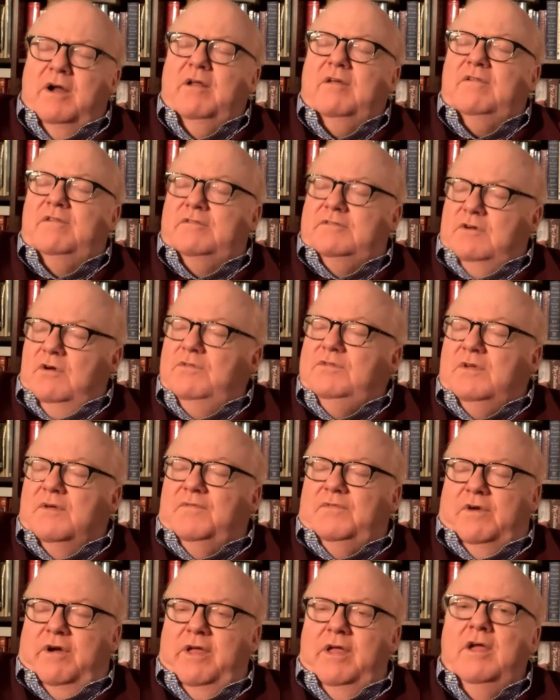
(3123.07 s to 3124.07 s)
not
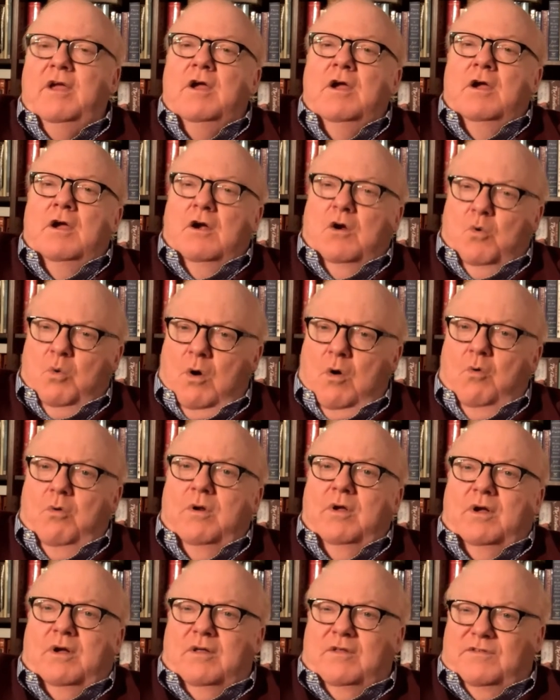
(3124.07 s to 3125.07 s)
exclusively,
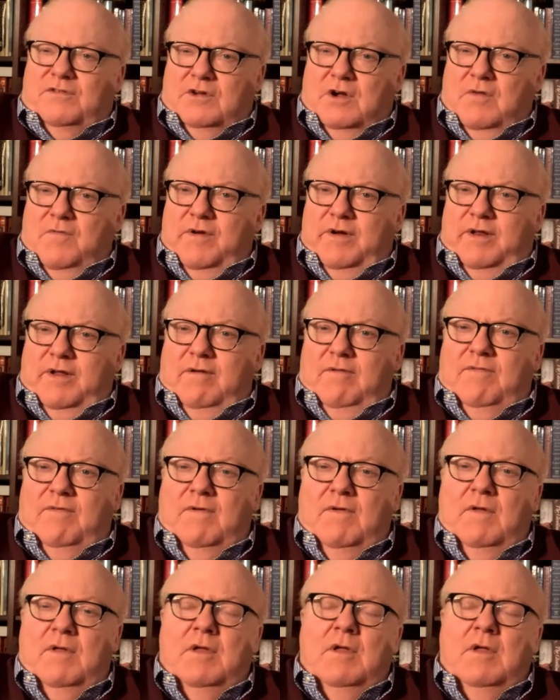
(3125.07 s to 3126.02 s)
quote, conservative,